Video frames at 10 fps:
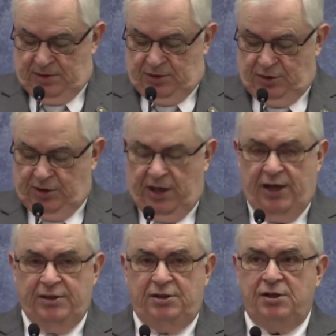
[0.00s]
to
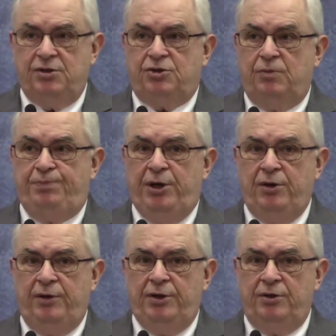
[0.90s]
God's
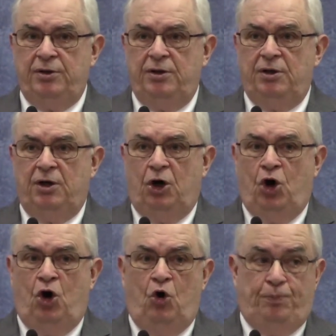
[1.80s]
superior
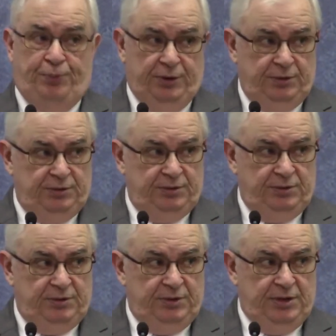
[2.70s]
hope.
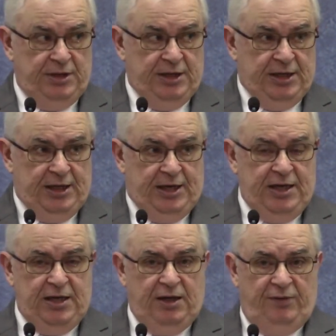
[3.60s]

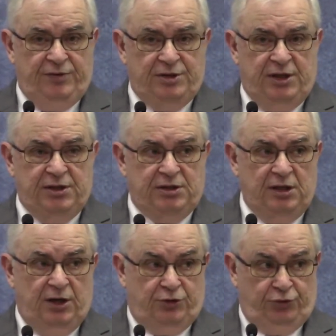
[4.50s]
He gives us
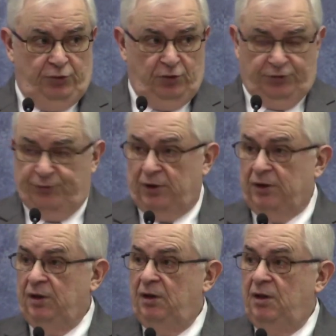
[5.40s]
a
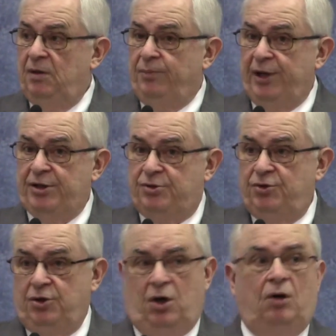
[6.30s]
truthful place to
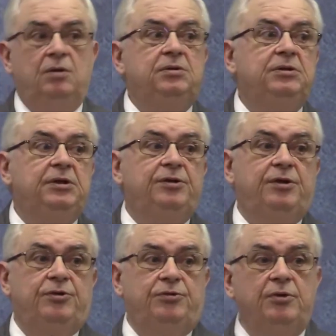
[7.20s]
go. The
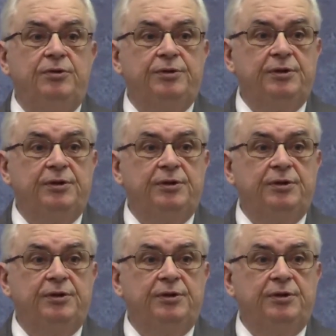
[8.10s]
truth,